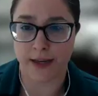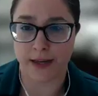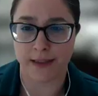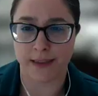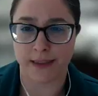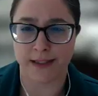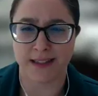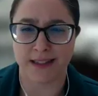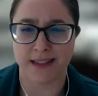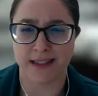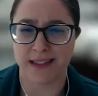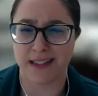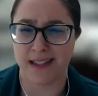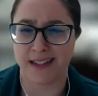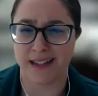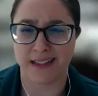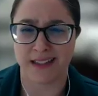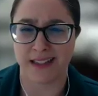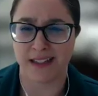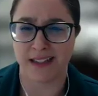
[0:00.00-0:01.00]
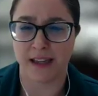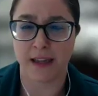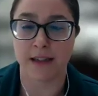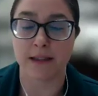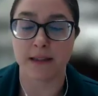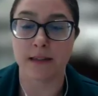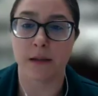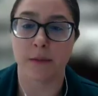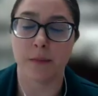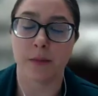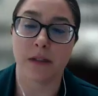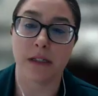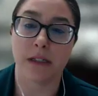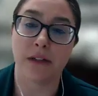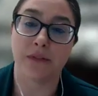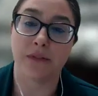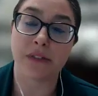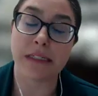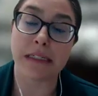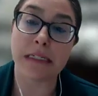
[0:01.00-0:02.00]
I think it's the Santee case, I believe,